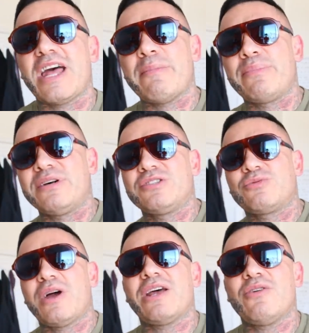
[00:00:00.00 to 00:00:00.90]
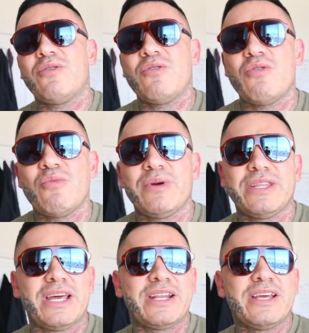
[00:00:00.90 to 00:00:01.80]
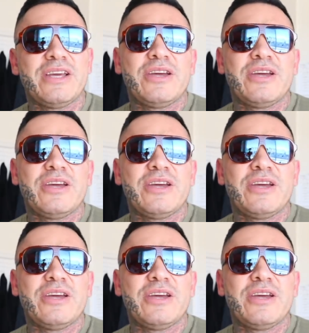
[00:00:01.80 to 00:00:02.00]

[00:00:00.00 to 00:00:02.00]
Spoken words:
that bus ride home and then